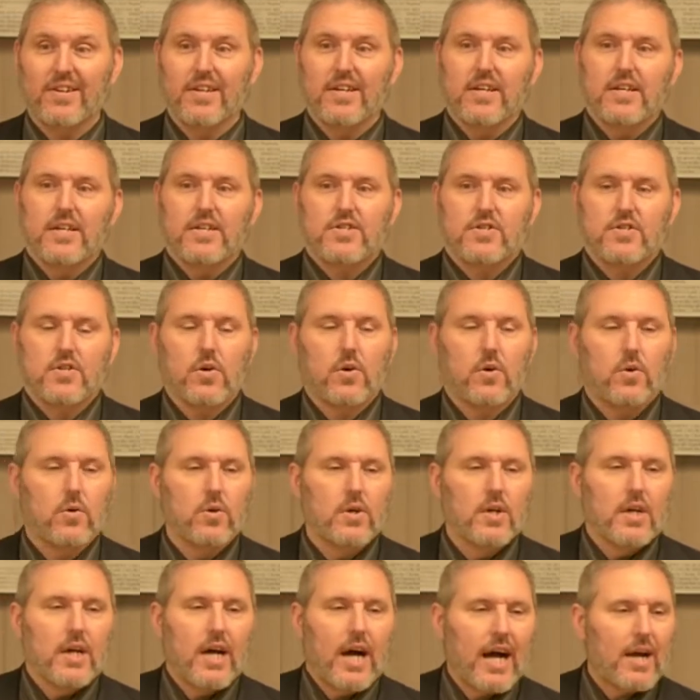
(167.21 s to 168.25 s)
So
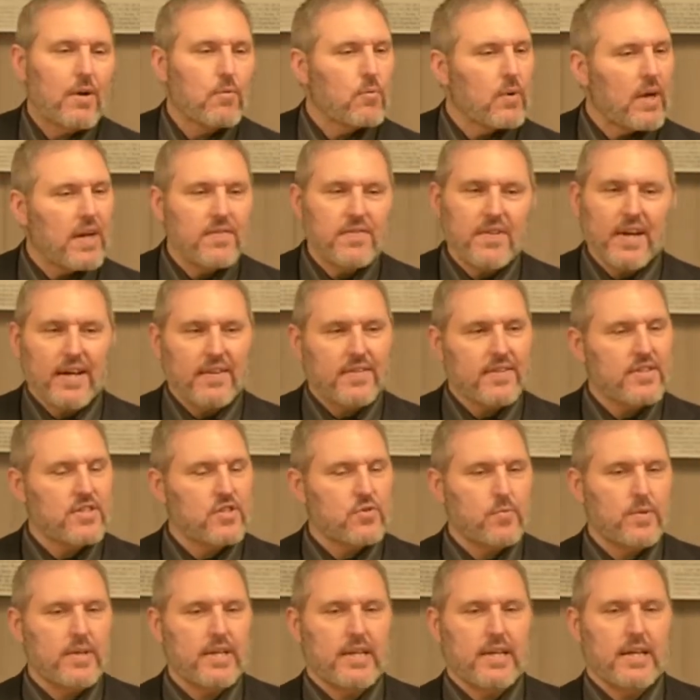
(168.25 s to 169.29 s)
I read that this
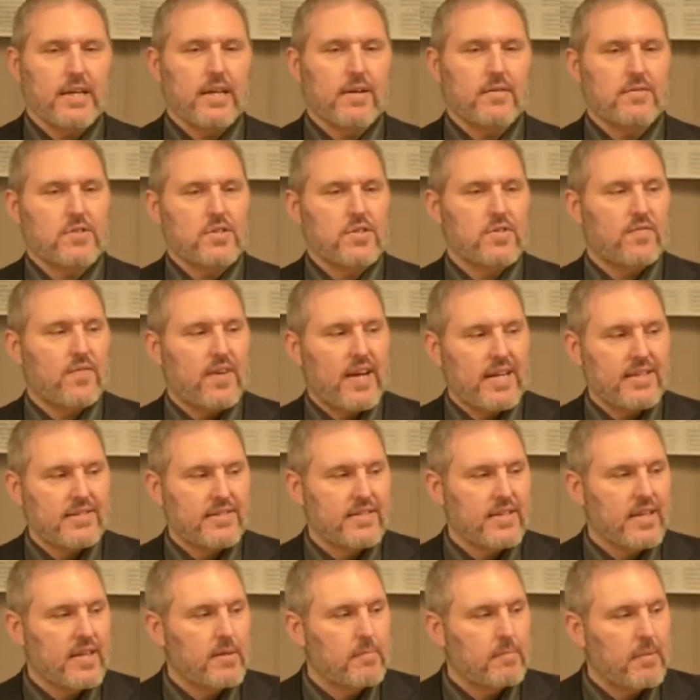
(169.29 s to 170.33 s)
weekend. I was just
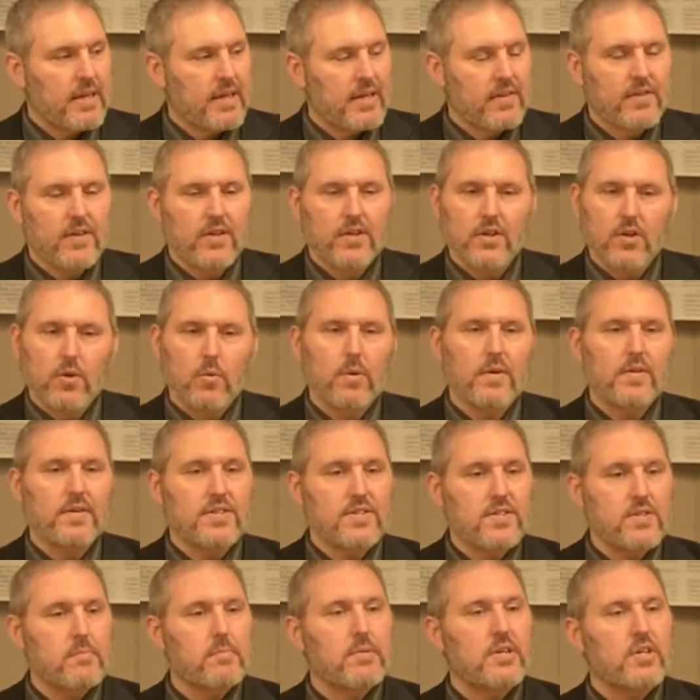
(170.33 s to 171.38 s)
fascinated by it. I thought, you know what, this would
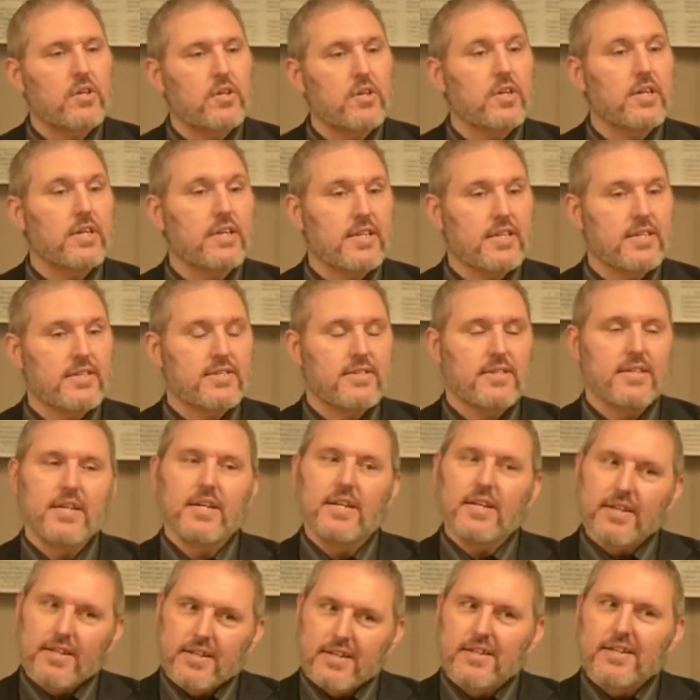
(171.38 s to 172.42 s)
be good because
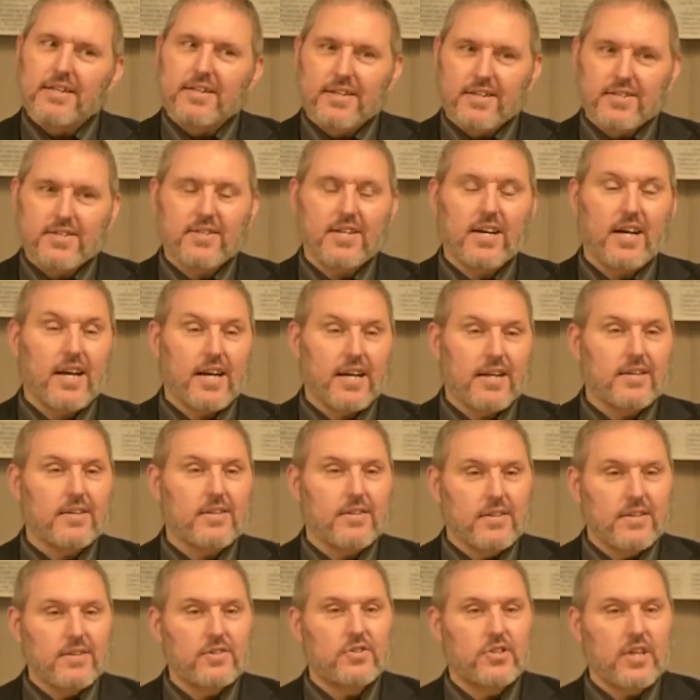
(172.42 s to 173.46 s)
this guy
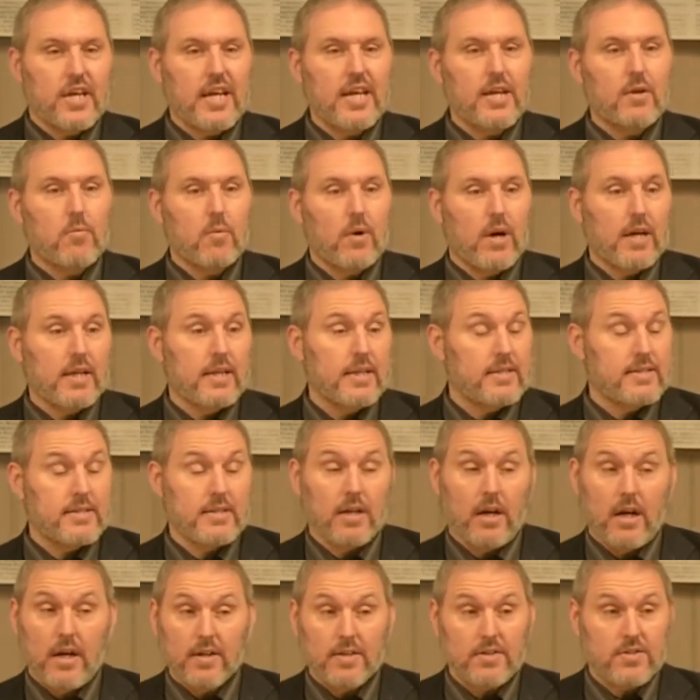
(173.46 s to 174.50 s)
J.A. Wylie's an
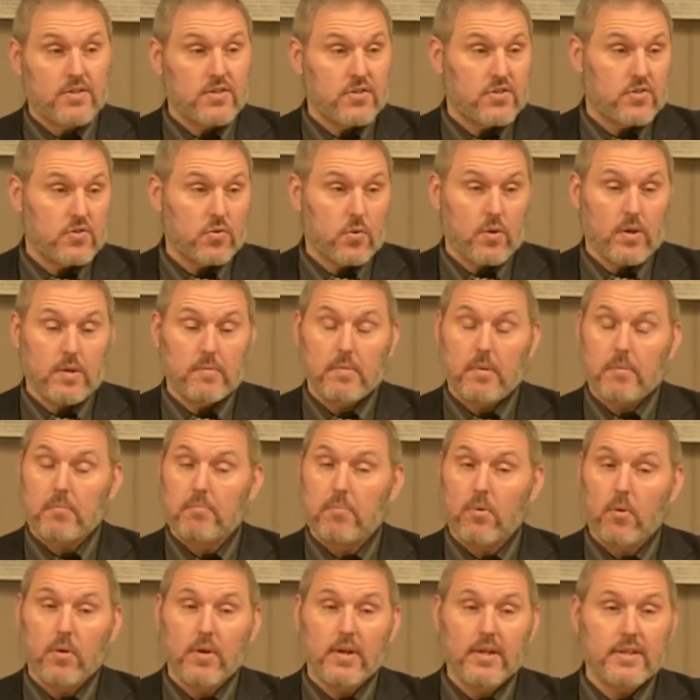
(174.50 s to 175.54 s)
honest historian, but
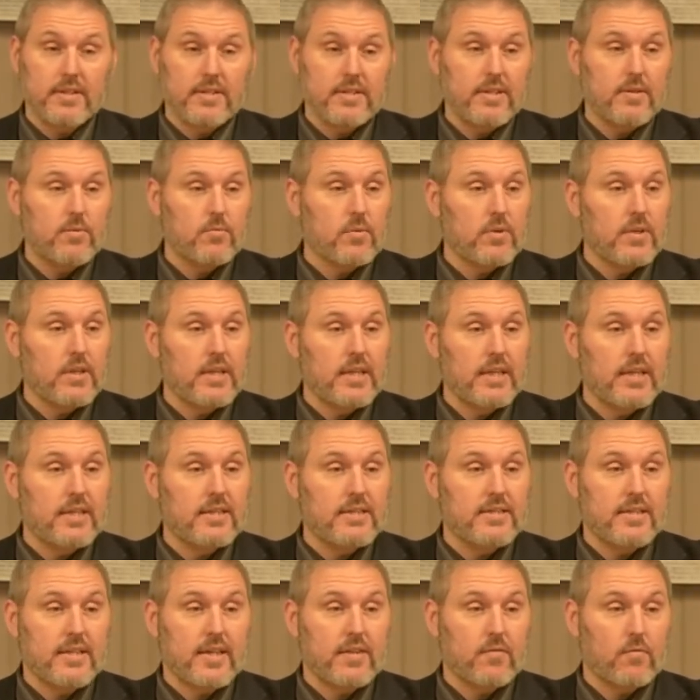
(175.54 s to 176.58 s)
boy, is he really, he doesn't
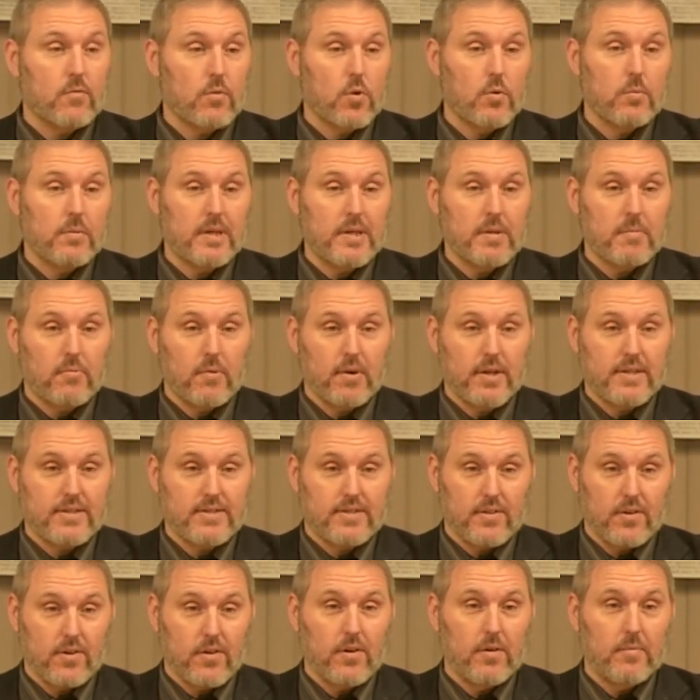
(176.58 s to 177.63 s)
give Rome any breaks at
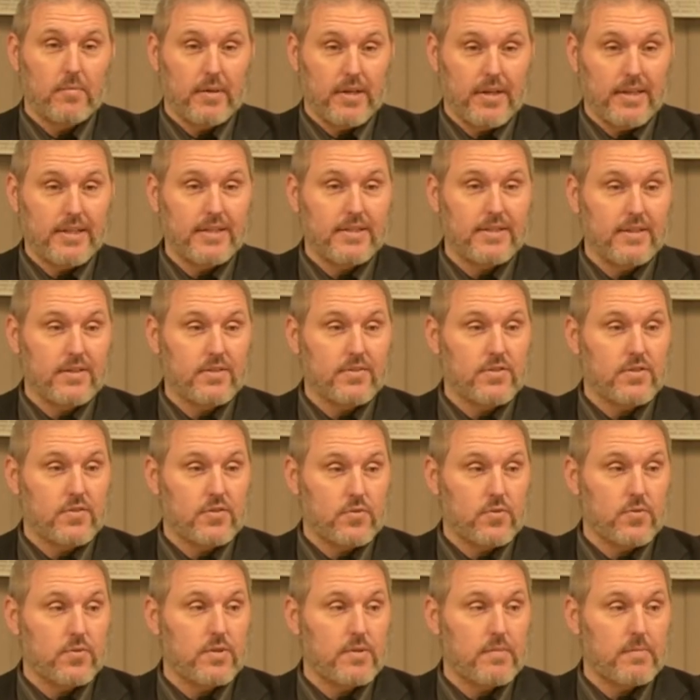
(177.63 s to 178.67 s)
all, man. He tells the
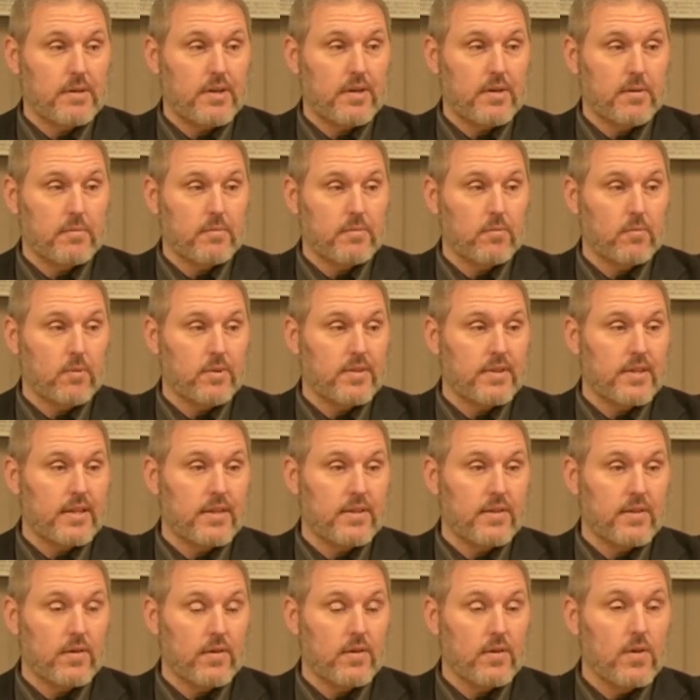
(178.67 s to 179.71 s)
truth about them and what, and
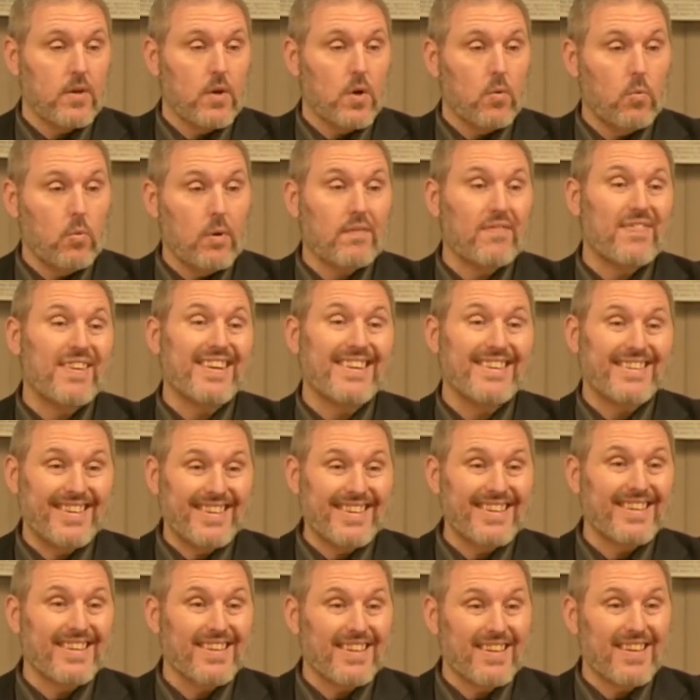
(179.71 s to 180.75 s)
their, what they
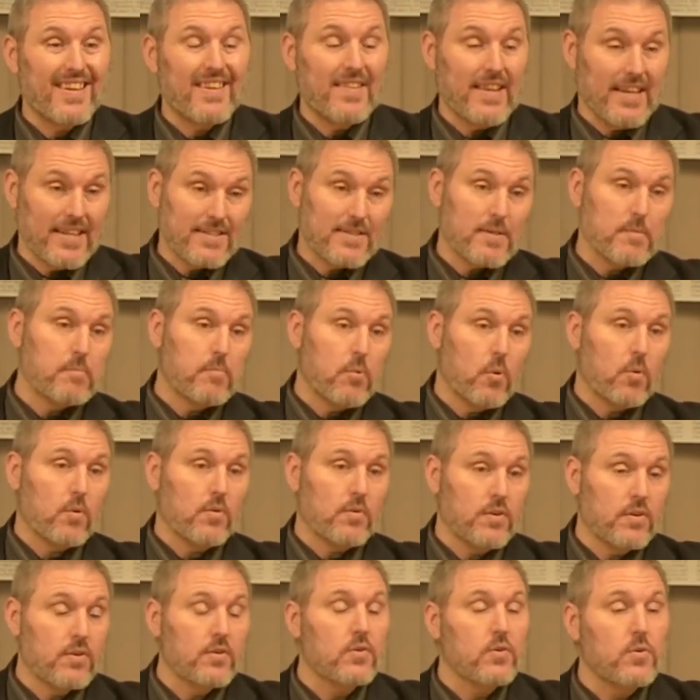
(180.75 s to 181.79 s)
did. And that's important to
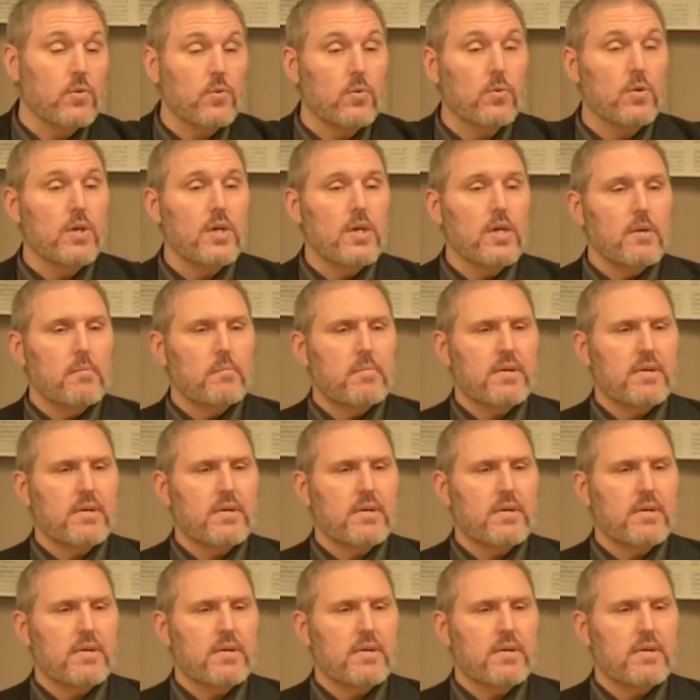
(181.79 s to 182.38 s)
do. But it's